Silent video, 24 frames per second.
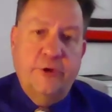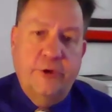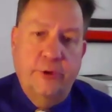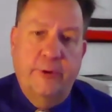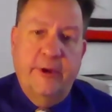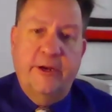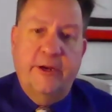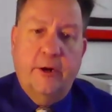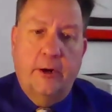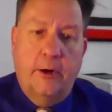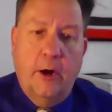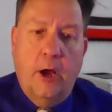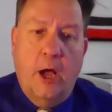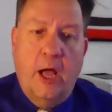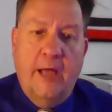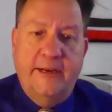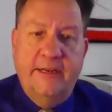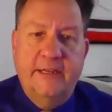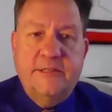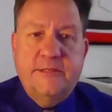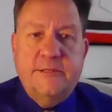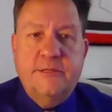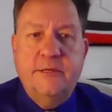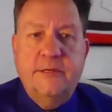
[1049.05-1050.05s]
doing our
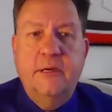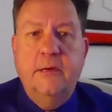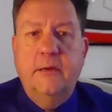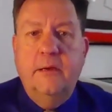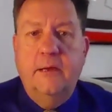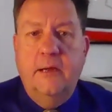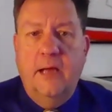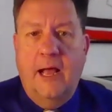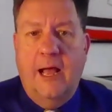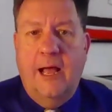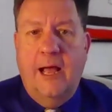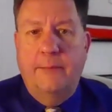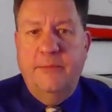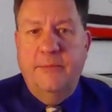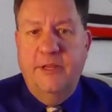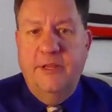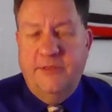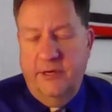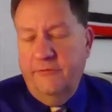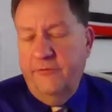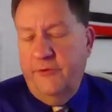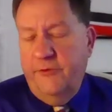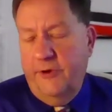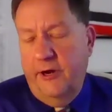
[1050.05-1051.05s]
audits,
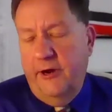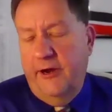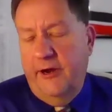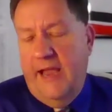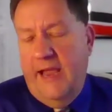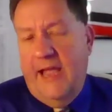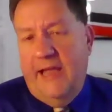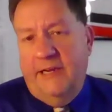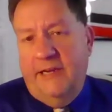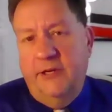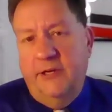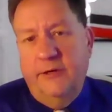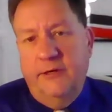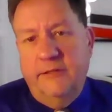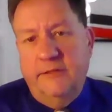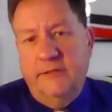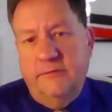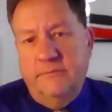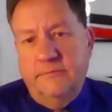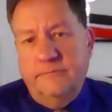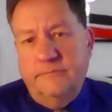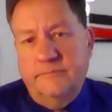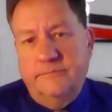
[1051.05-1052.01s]
that they're very accurate.